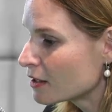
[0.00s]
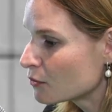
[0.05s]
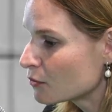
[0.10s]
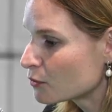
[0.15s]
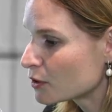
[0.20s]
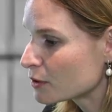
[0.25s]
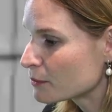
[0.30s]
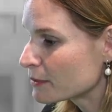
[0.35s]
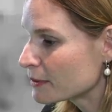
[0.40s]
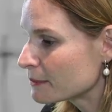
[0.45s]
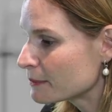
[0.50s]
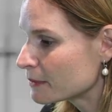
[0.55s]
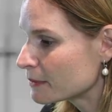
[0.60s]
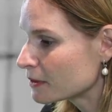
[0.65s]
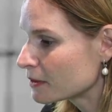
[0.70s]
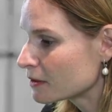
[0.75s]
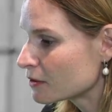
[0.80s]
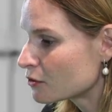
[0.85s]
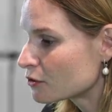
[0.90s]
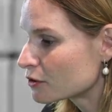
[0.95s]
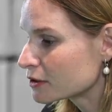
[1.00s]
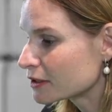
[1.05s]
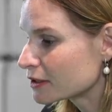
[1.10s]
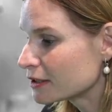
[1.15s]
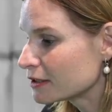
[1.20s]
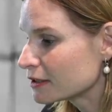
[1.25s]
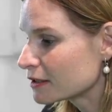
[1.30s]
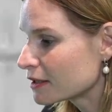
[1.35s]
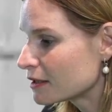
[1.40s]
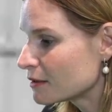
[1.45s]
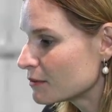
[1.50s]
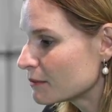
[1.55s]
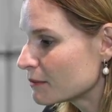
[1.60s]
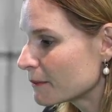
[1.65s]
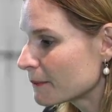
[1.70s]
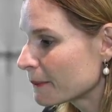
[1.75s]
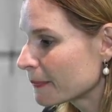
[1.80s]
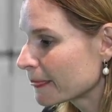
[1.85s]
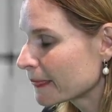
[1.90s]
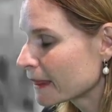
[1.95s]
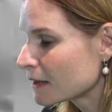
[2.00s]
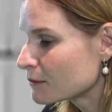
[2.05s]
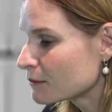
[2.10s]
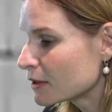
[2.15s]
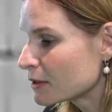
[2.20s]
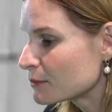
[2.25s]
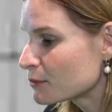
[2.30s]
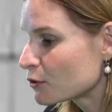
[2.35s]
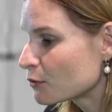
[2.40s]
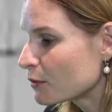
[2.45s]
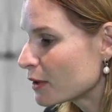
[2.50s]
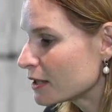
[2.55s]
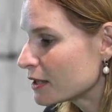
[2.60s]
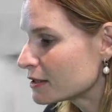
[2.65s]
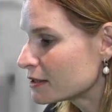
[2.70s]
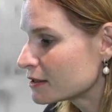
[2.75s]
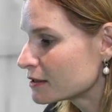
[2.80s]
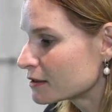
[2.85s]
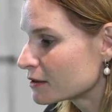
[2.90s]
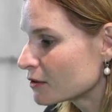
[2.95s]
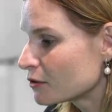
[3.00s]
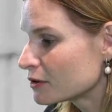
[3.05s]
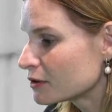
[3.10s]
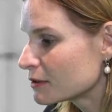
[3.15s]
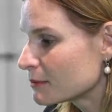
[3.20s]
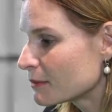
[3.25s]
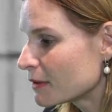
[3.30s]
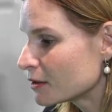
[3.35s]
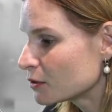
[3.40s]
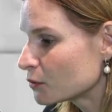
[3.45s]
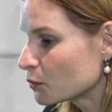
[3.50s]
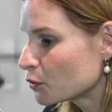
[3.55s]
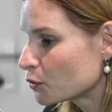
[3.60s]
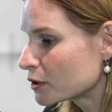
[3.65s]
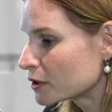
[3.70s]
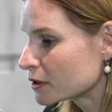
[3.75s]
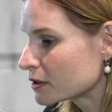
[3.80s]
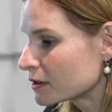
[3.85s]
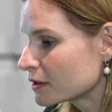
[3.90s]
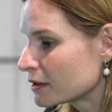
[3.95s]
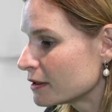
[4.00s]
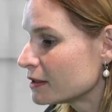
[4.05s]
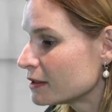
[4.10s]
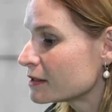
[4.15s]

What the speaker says: where people earn income by providing on-demand work,